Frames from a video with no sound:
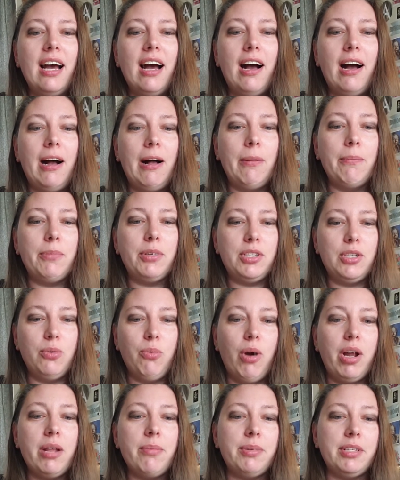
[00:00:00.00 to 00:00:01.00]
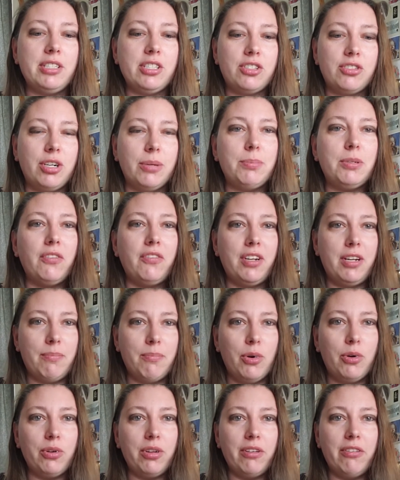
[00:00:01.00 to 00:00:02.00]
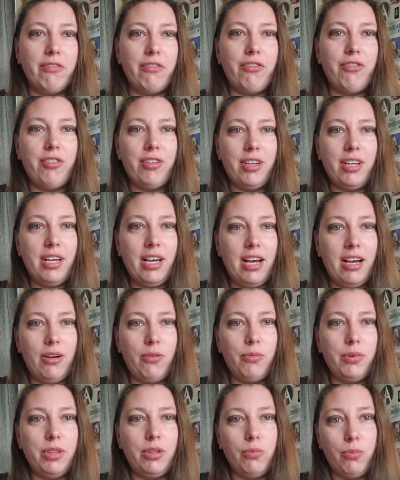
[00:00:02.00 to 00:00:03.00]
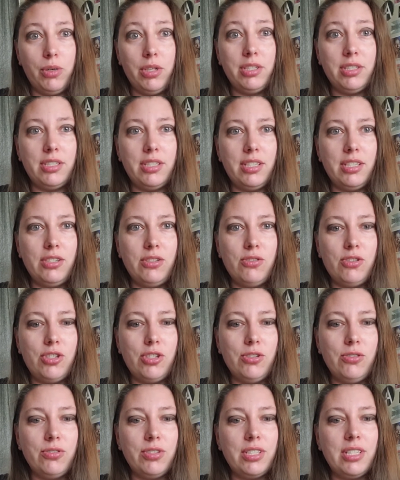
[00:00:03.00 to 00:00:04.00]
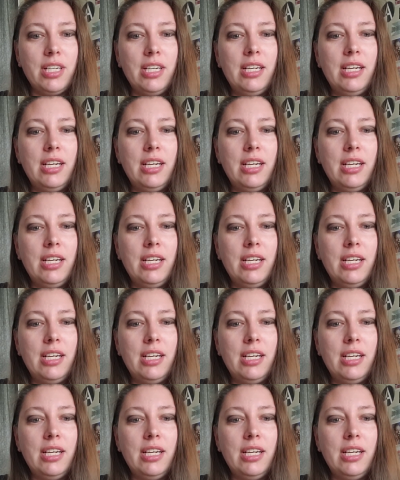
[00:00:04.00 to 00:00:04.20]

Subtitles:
But you want to be descriptive and emotive with the words that you choose